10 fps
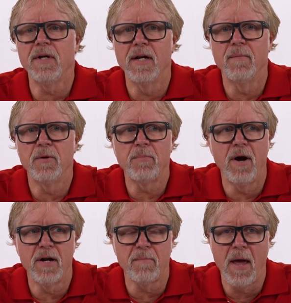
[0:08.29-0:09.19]
and I'm the
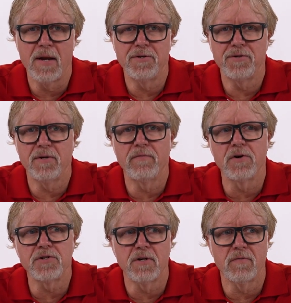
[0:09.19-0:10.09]
product manager of our
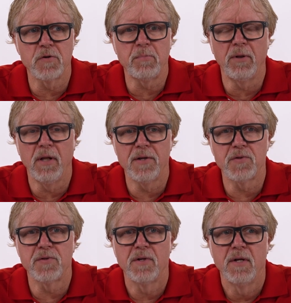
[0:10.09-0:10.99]
Service Plus